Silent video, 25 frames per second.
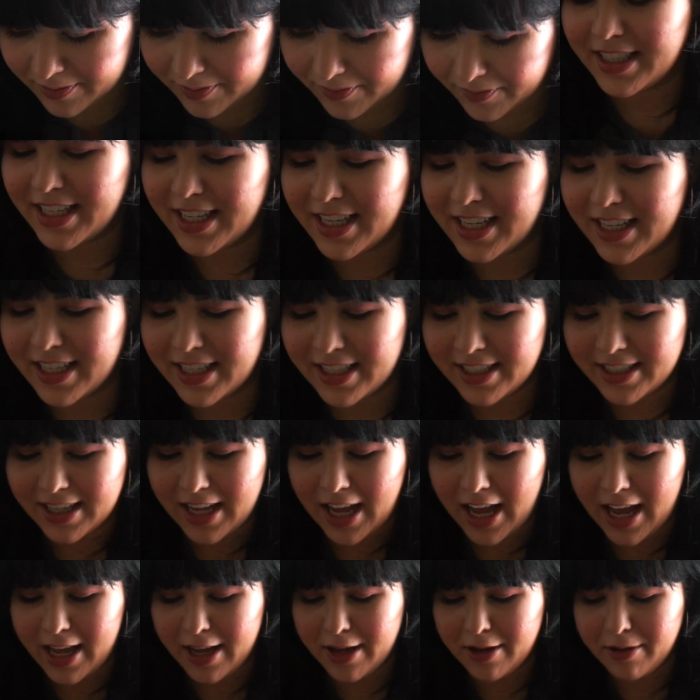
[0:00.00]
This,
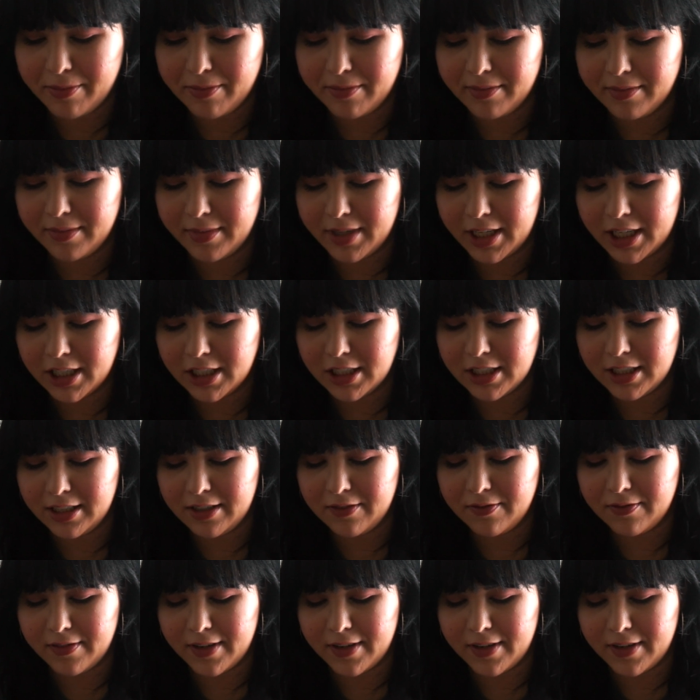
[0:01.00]
I am actually